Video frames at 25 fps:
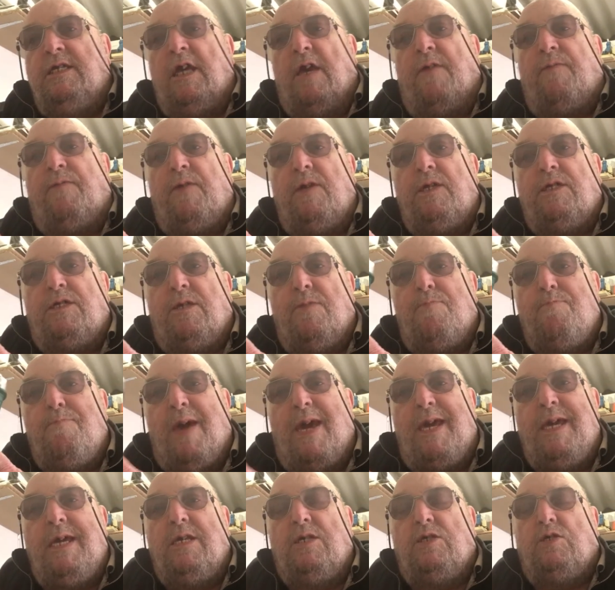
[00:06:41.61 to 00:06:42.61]
if it's the
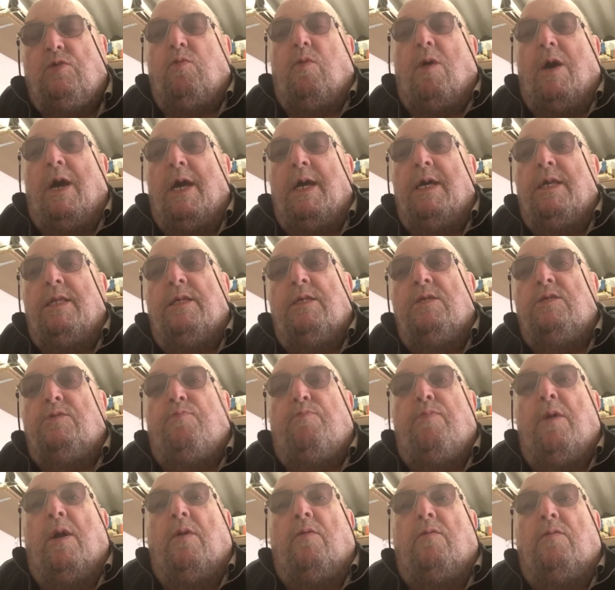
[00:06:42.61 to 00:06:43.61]
mains wire that's
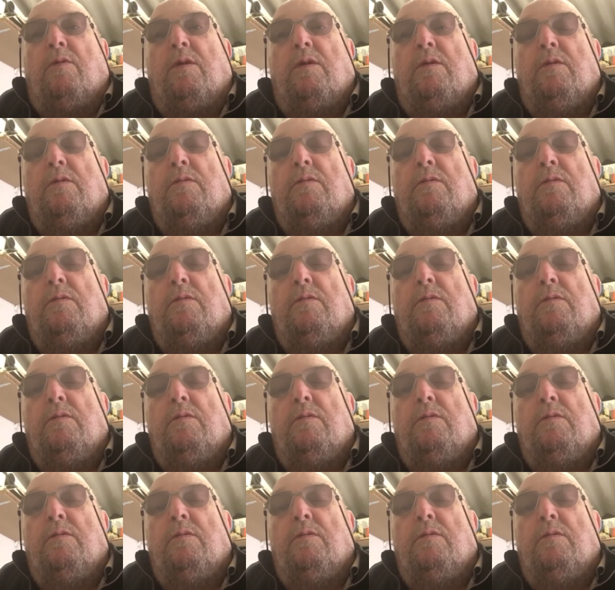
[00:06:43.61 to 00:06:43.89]
broke,